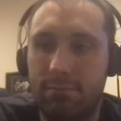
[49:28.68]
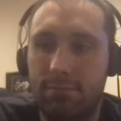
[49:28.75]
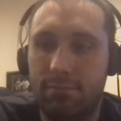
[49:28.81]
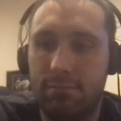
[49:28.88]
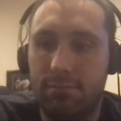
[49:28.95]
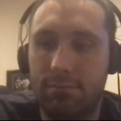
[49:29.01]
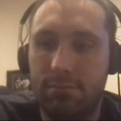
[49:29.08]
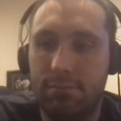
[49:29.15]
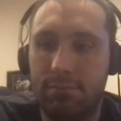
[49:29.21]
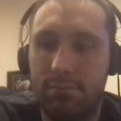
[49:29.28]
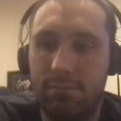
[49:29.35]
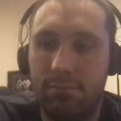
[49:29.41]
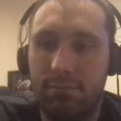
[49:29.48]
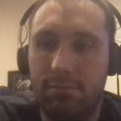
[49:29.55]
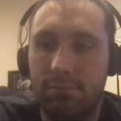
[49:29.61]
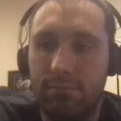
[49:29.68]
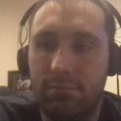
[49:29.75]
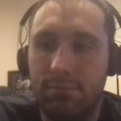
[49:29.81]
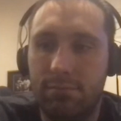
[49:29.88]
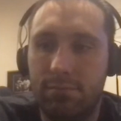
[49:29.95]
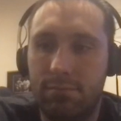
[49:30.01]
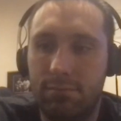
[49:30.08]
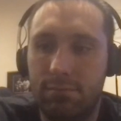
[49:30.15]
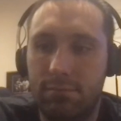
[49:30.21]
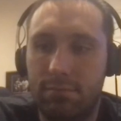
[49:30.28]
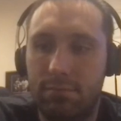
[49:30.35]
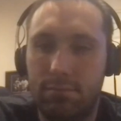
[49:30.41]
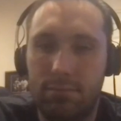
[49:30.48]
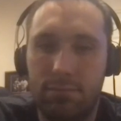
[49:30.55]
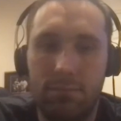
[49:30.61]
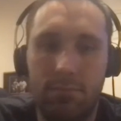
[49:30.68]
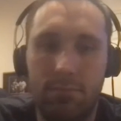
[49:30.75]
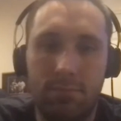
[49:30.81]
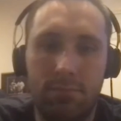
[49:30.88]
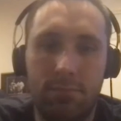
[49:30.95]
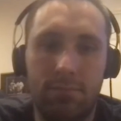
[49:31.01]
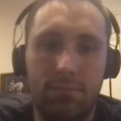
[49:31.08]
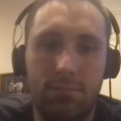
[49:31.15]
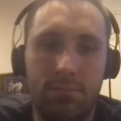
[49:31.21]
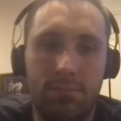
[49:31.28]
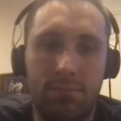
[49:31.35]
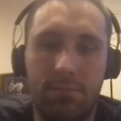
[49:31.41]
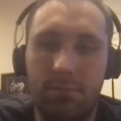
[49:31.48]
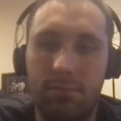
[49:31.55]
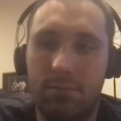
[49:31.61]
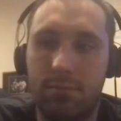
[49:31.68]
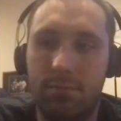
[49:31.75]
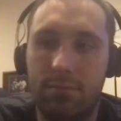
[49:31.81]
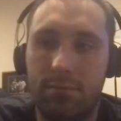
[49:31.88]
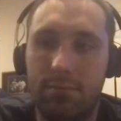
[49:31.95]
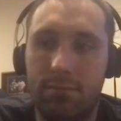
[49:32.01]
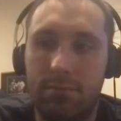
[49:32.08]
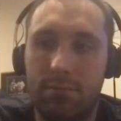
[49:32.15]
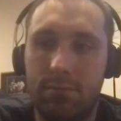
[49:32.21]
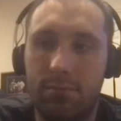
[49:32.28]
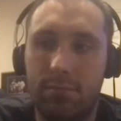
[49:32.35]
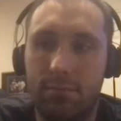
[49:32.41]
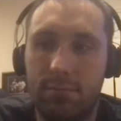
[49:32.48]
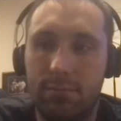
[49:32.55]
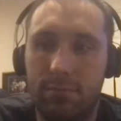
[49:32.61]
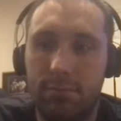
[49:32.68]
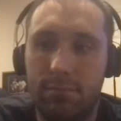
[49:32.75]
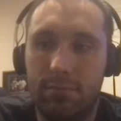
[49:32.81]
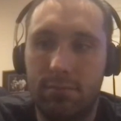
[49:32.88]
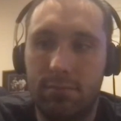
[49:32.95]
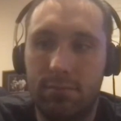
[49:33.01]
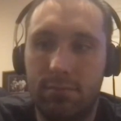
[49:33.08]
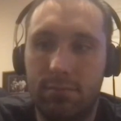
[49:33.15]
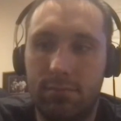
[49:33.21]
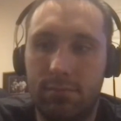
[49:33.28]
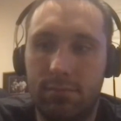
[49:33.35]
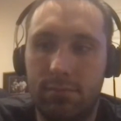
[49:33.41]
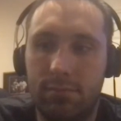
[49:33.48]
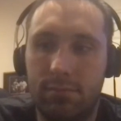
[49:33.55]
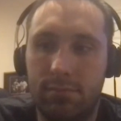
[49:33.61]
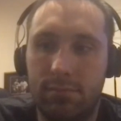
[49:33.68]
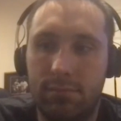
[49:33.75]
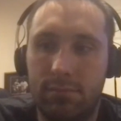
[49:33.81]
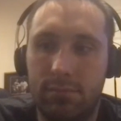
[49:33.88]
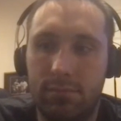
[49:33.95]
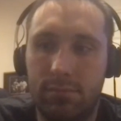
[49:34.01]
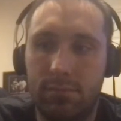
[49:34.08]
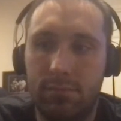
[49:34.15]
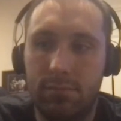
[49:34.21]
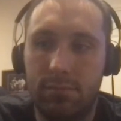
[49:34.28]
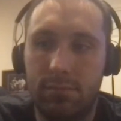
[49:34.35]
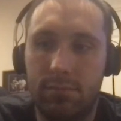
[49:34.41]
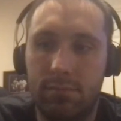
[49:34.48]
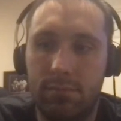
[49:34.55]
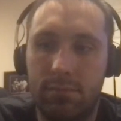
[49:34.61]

The person shown says nothing.